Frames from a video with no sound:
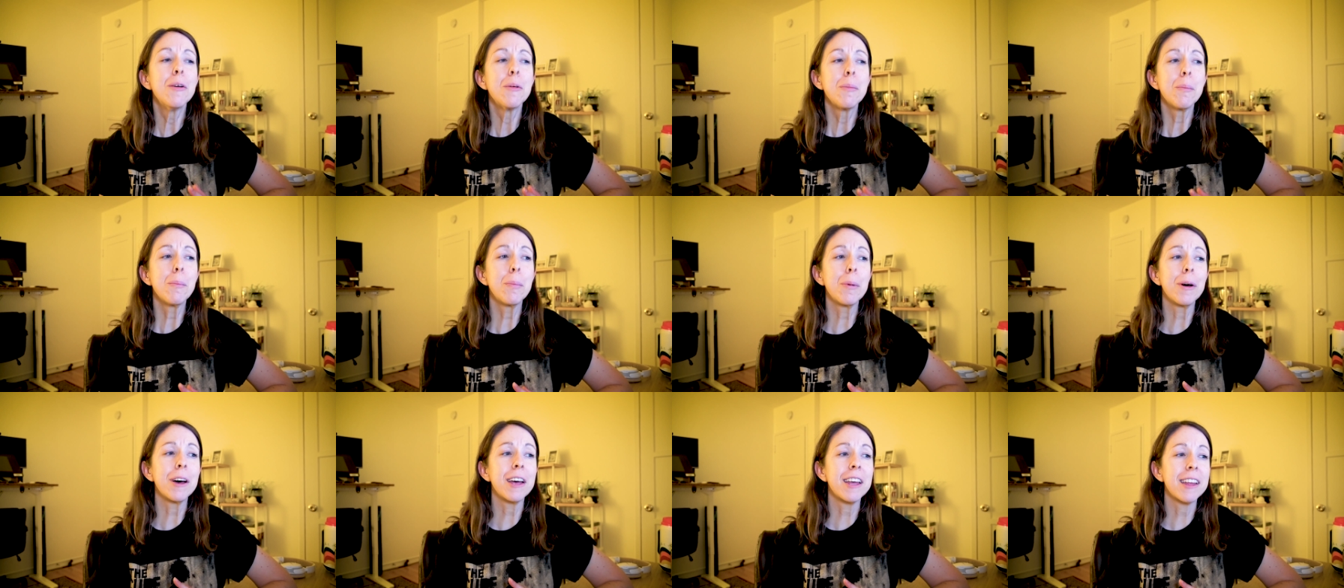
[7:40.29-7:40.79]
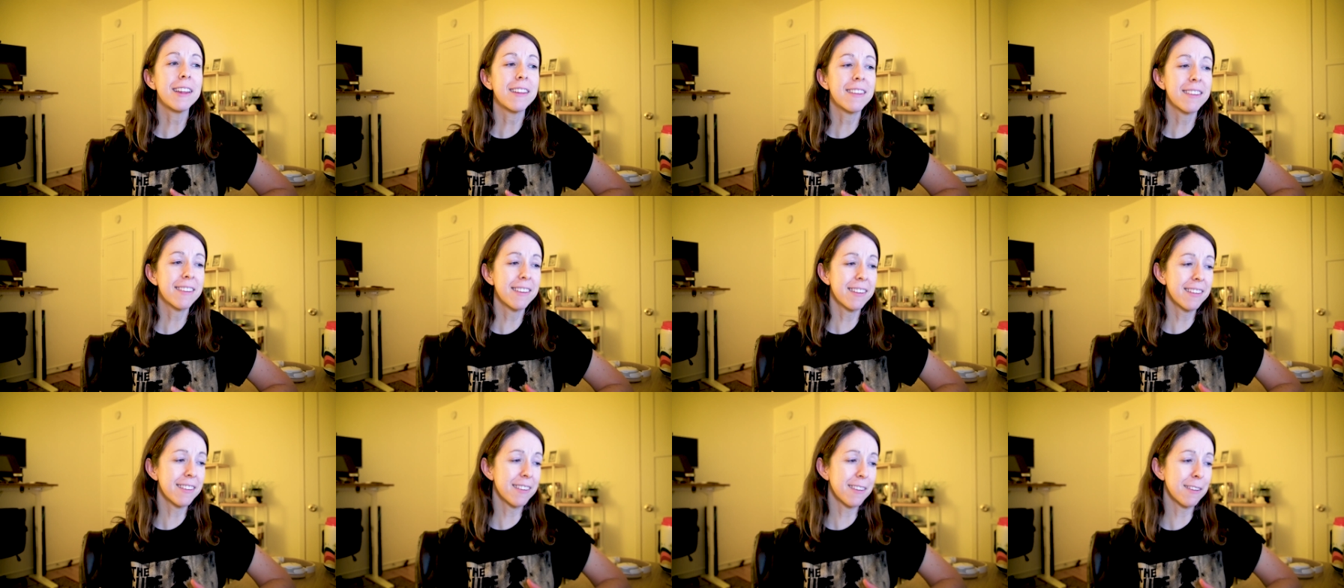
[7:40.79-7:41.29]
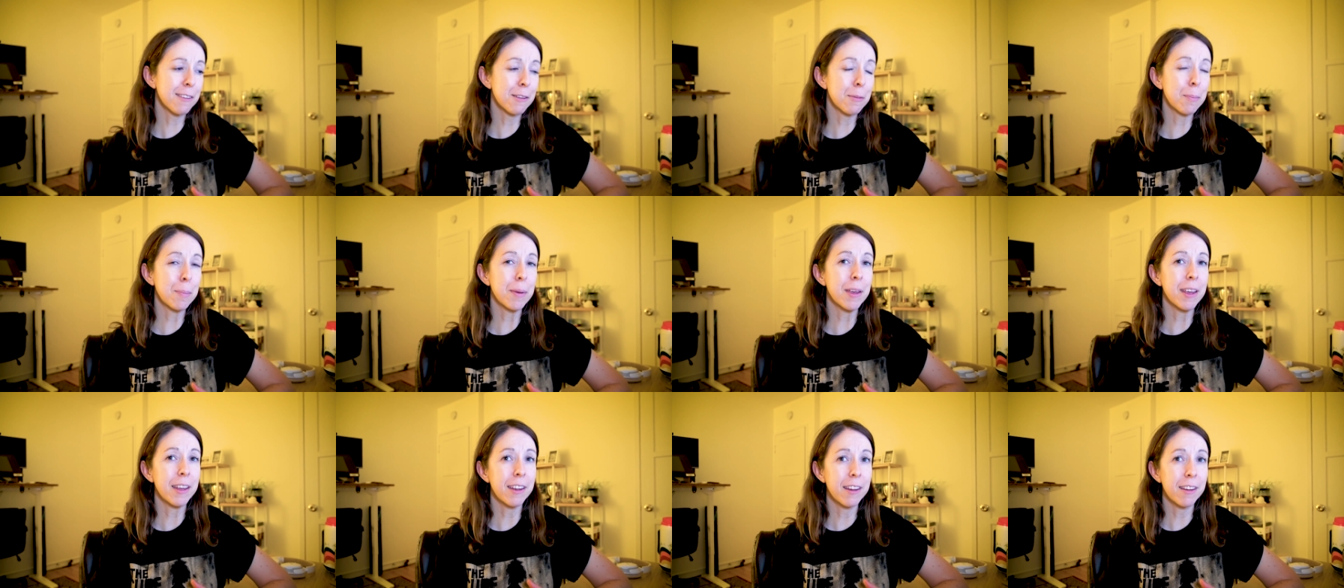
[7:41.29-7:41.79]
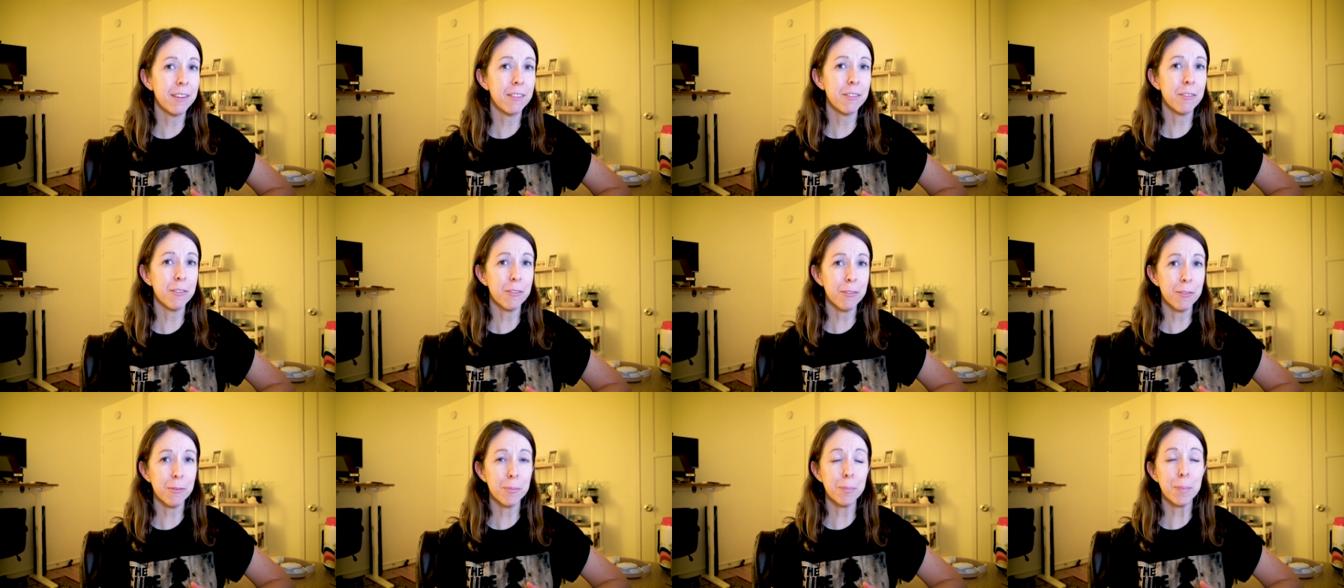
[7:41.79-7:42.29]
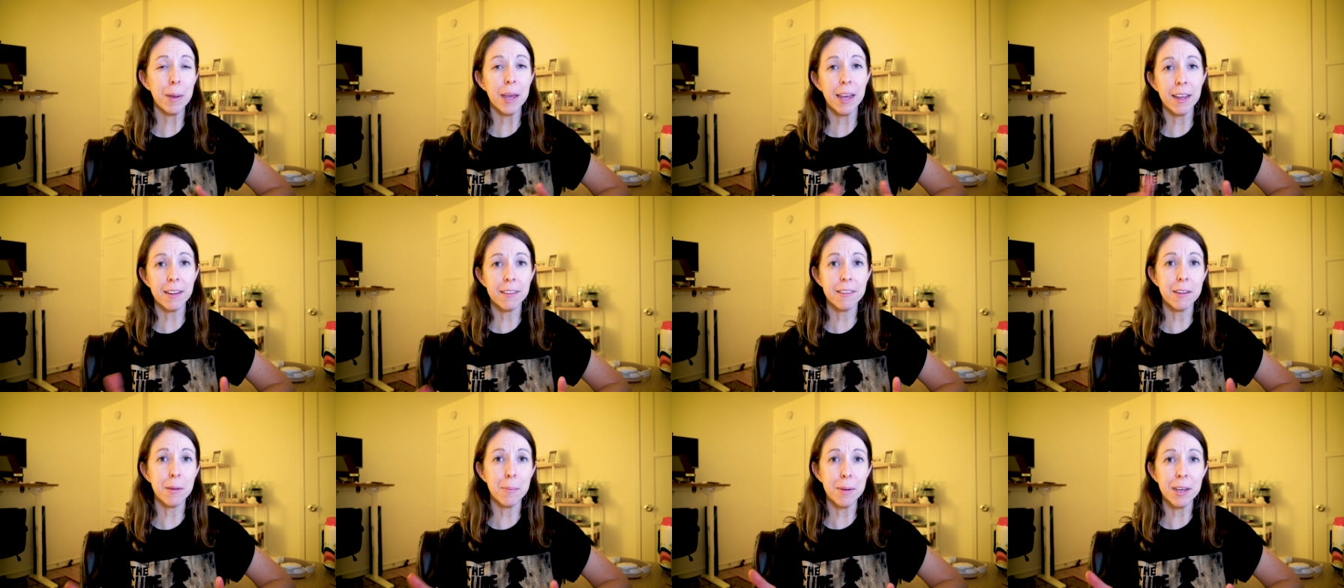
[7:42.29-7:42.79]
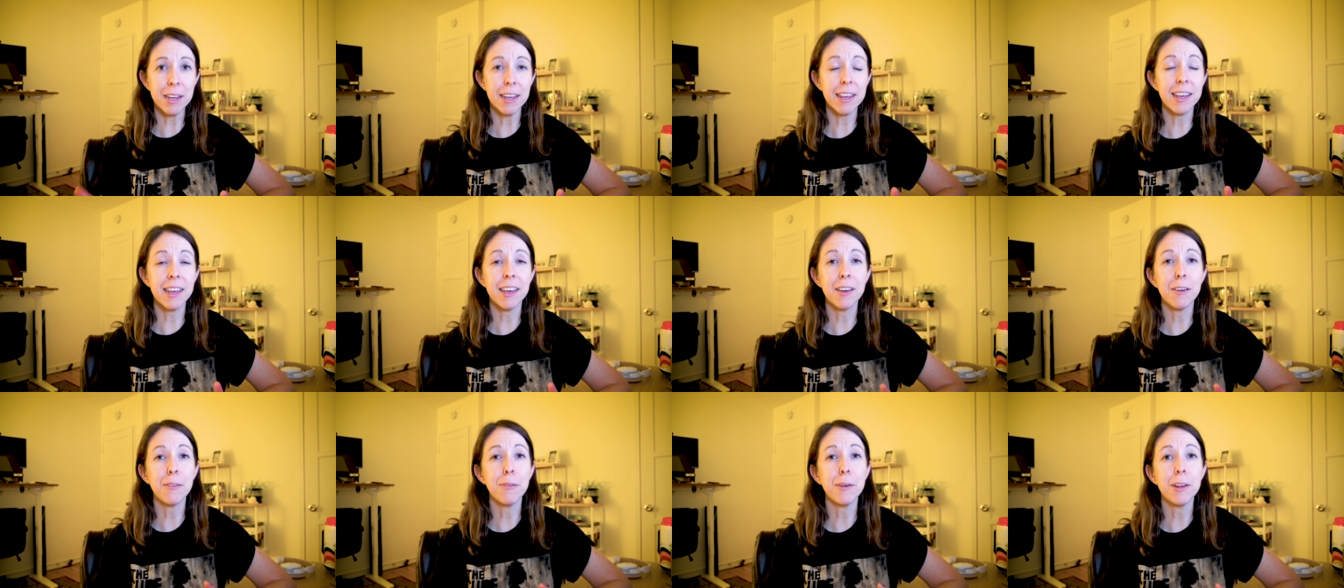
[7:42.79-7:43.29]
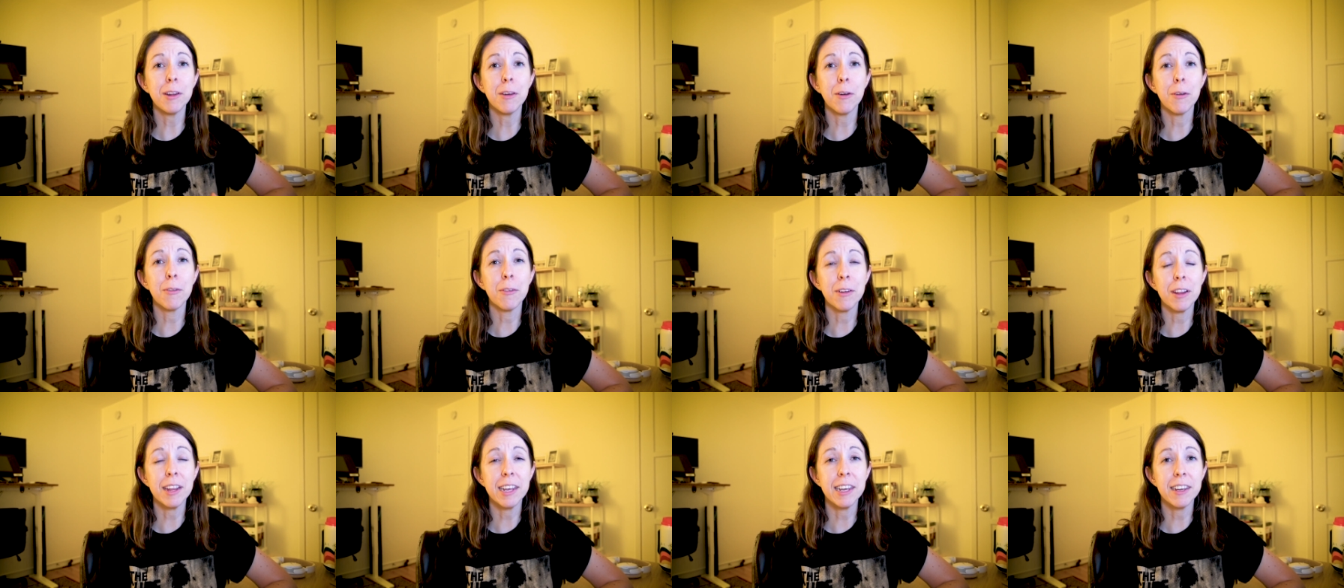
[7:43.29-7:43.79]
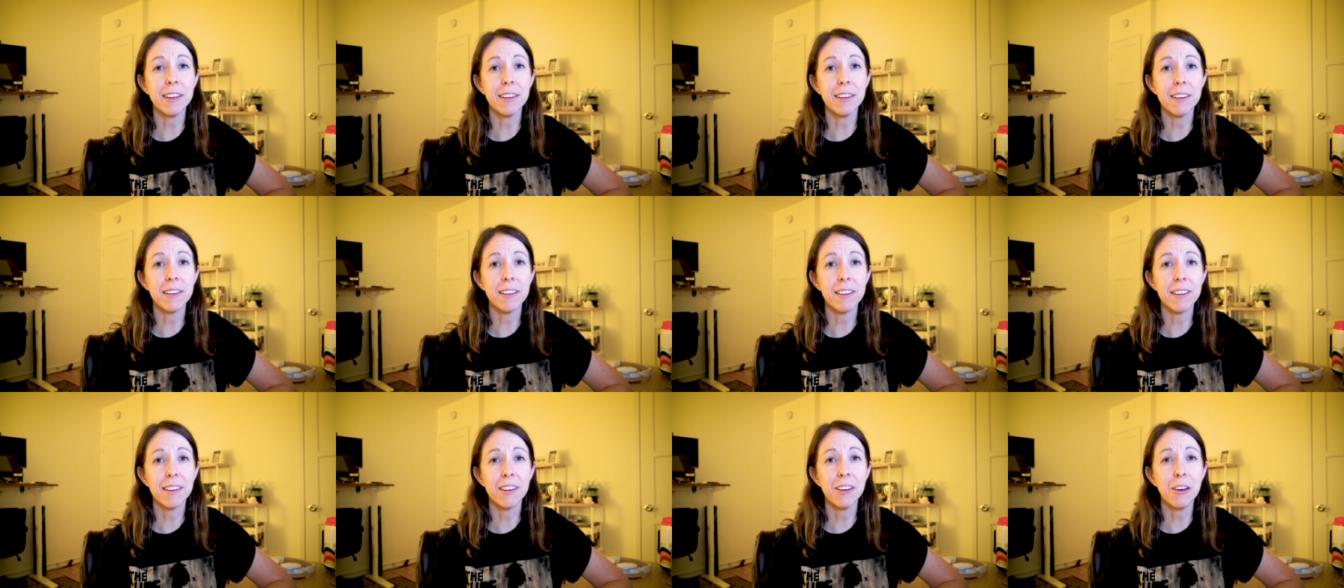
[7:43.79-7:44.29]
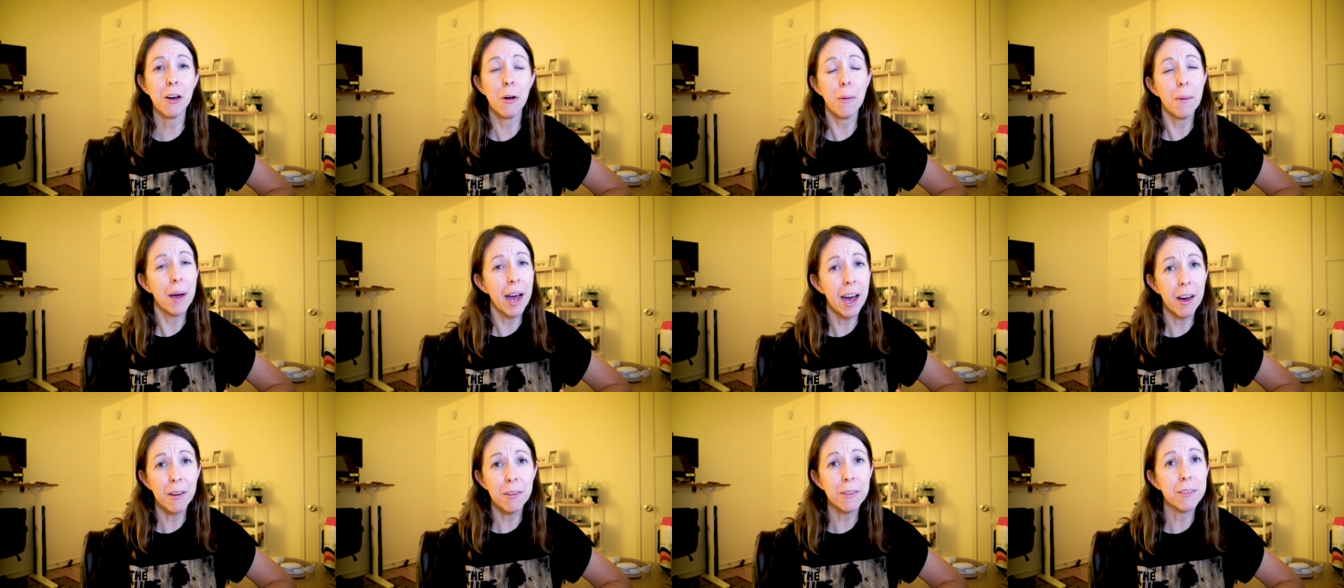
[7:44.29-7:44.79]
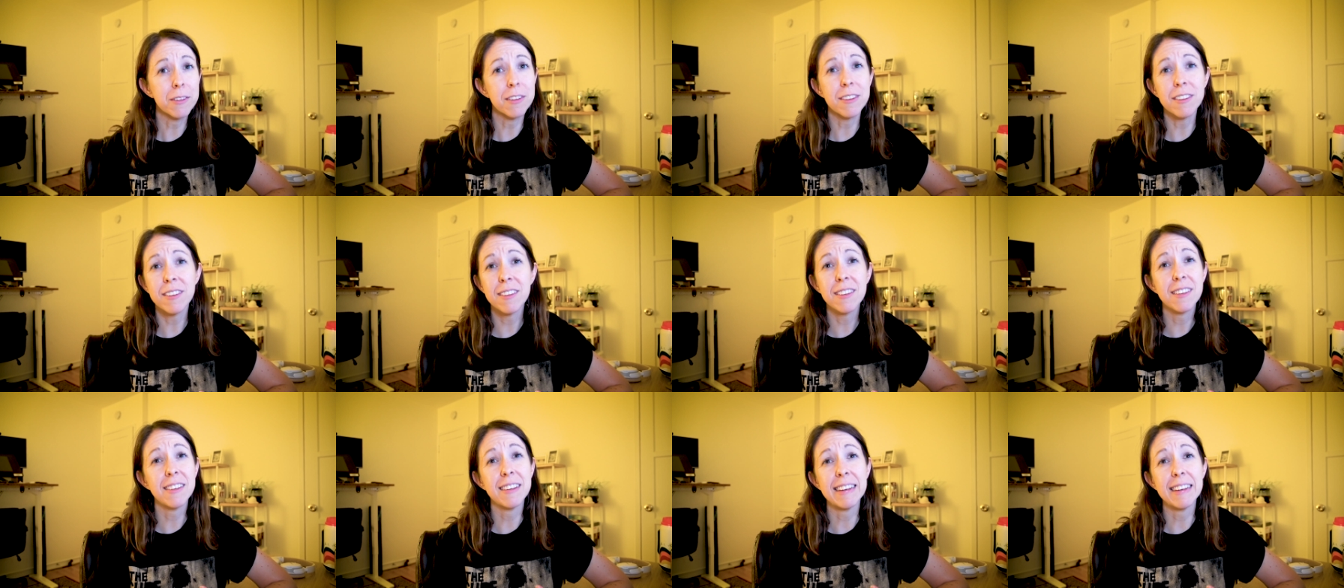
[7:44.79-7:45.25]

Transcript: But since it's been pandemic-y, we don't really go out,